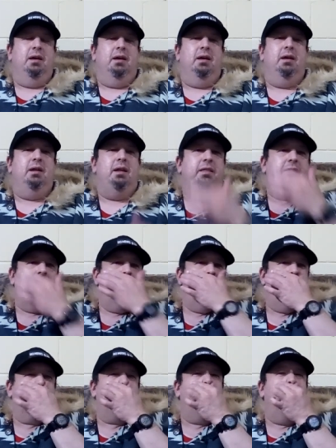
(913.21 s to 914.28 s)

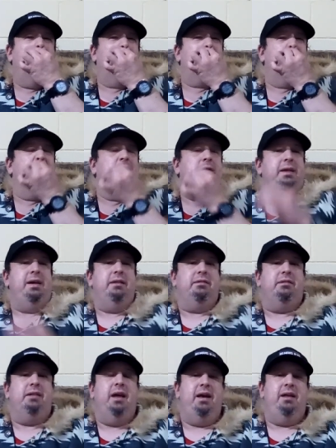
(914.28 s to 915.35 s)
Anything is possible these
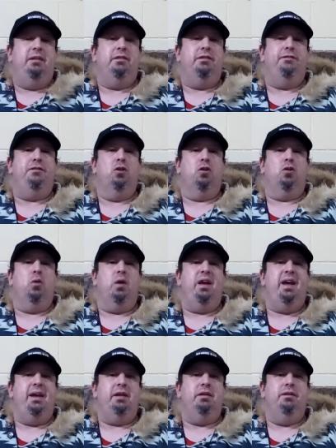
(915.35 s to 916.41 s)
days if you're
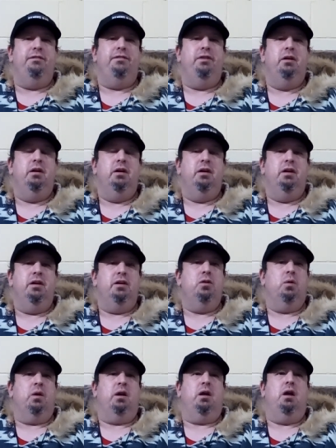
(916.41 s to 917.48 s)
creative.
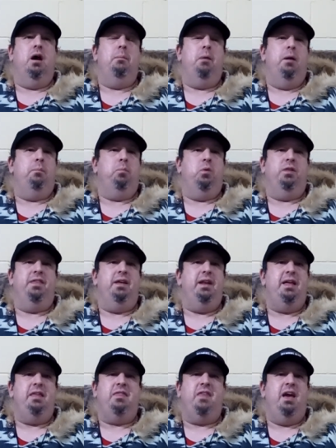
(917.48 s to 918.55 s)
You can come up with
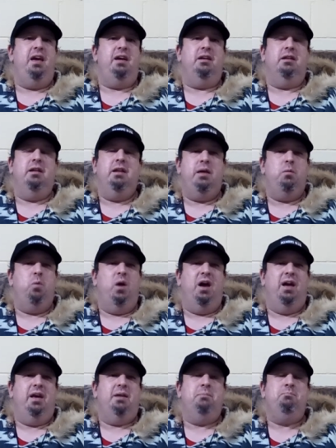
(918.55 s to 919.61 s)
anything in any
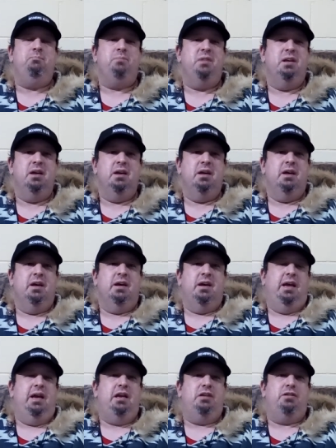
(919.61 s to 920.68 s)
way.
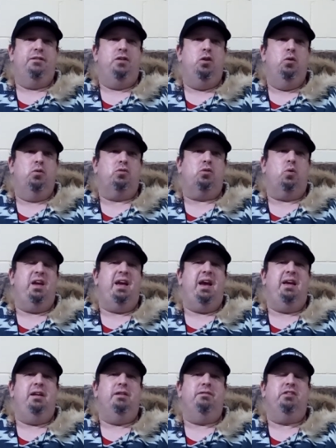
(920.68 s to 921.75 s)
Each of you is
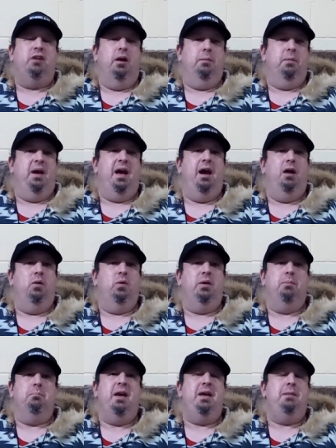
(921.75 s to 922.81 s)
creative somehow.
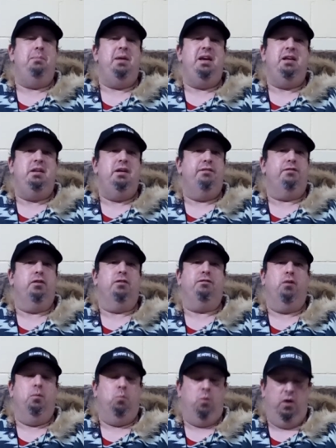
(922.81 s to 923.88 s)
It may be different
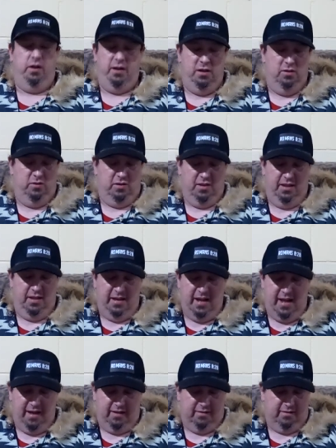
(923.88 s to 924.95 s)
from one of you to the
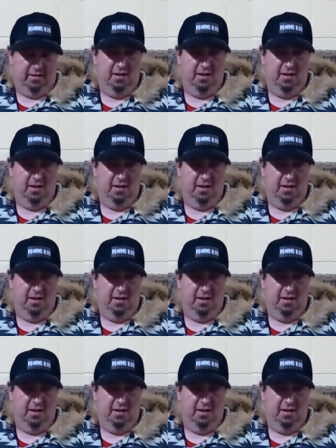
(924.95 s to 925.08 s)
next.